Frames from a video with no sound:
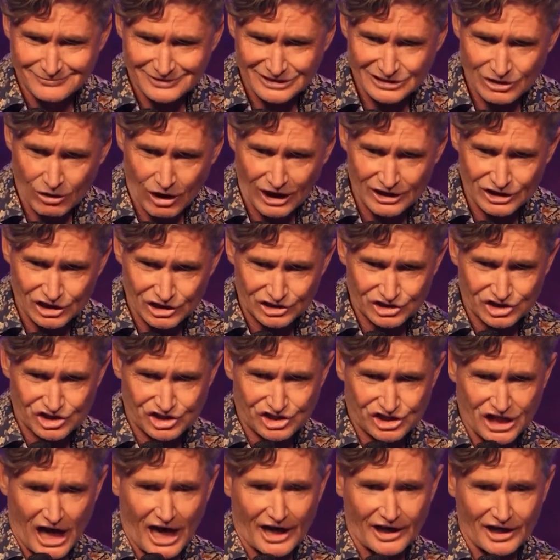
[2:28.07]
So I
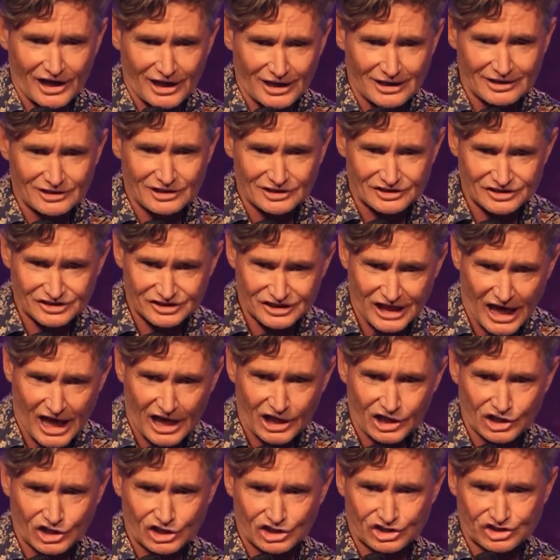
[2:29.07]
just shut it and just
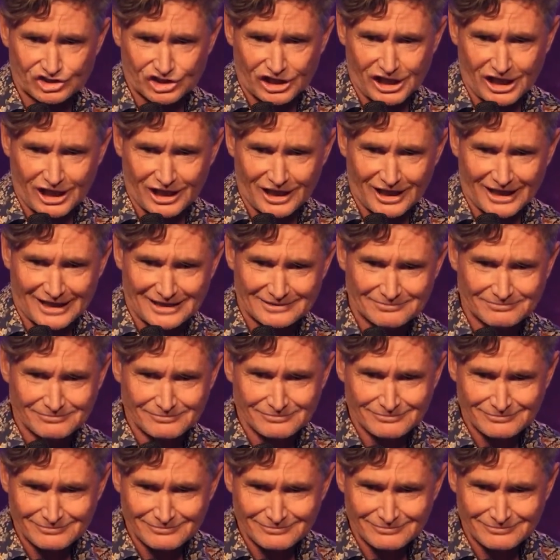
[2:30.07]
stared at the ceiling,